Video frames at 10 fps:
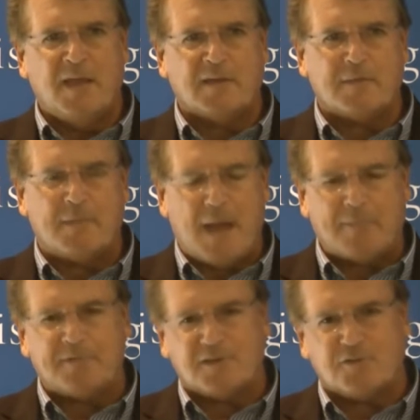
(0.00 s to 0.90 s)
and the
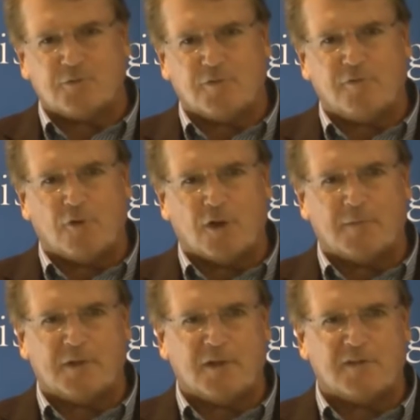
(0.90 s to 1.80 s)
Baptists were for it
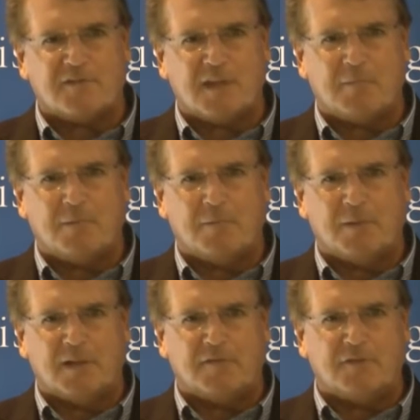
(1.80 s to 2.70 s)
because they
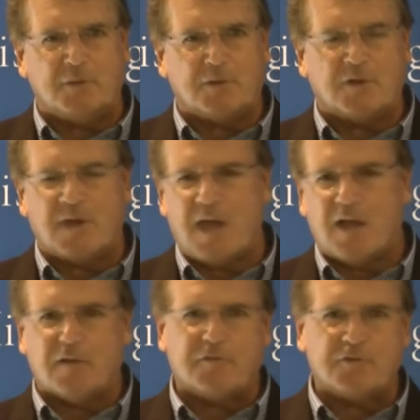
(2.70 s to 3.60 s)
believed you would go to
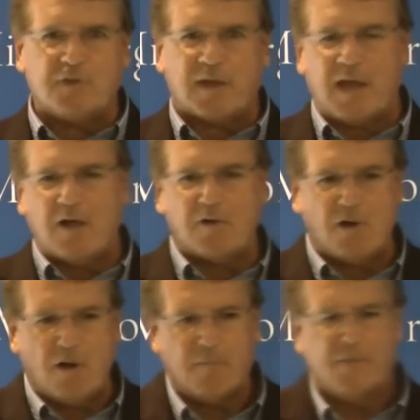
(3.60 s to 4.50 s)
hell if you drank
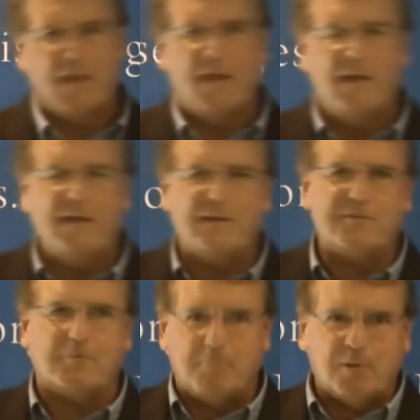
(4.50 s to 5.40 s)
alcohol. And
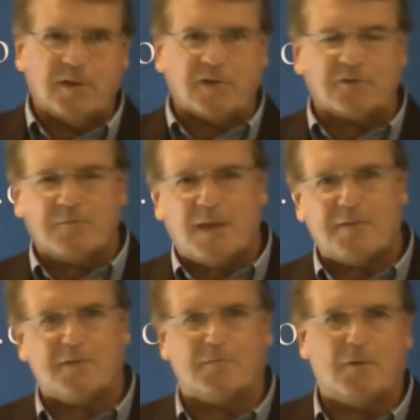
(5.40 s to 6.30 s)
so bootleggers and
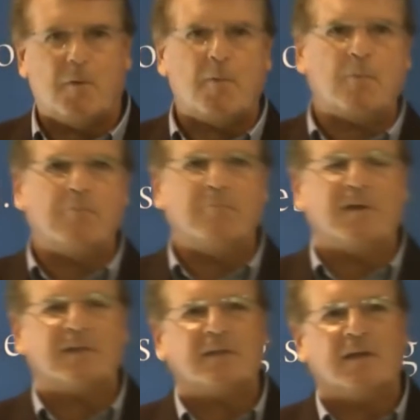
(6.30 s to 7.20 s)
Baptists.
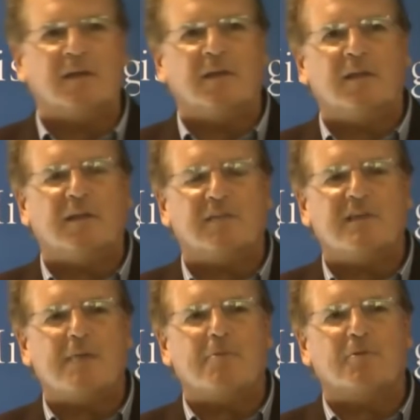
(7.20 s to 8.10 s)
But in the
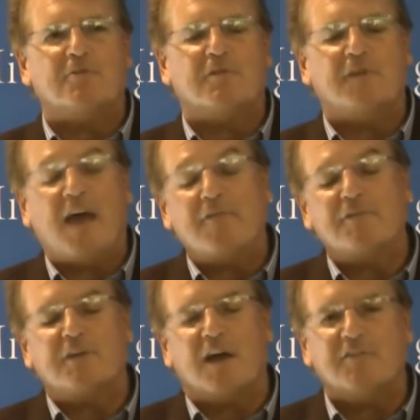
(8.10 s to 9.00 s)
examples of
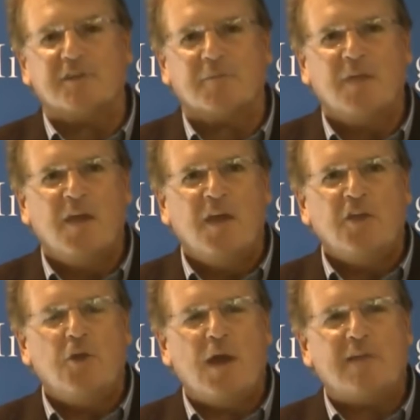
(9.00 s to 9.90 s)
advertising,
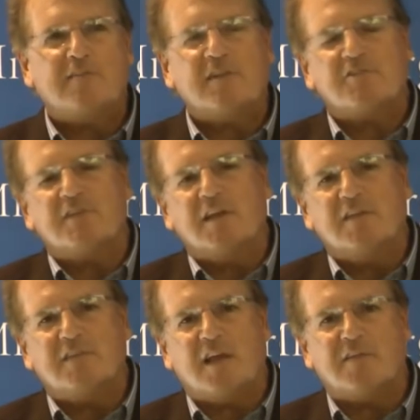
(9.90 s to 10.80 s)
you had such
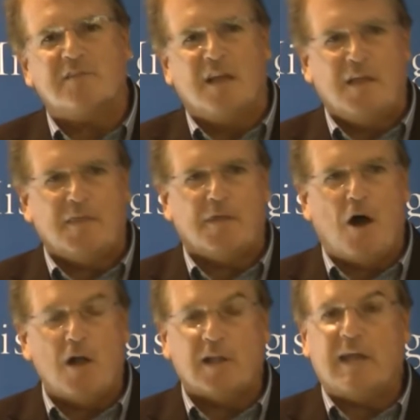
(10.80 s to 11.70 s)
things as the
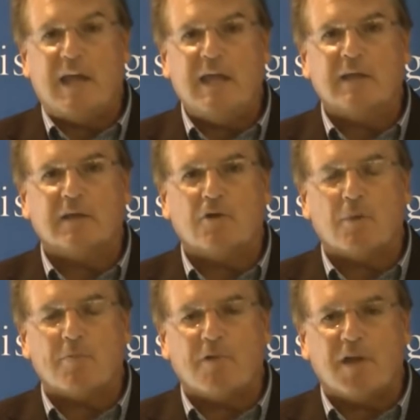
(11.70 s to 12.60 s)
Holiday Inn
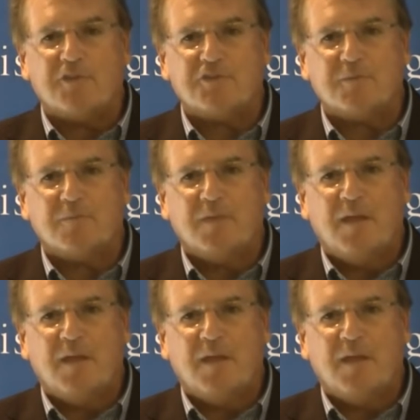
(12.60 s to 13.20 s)
Corporation